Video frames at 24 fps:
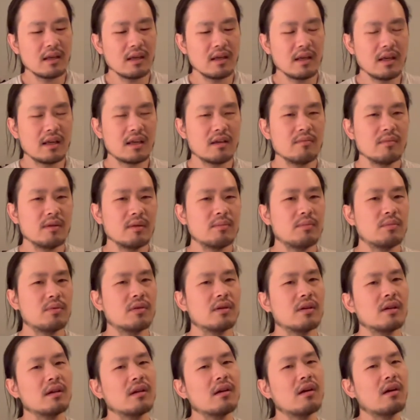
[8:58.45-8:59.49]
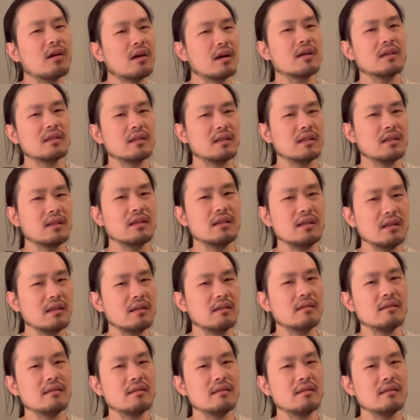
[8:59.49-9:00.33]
it can be pretty hard to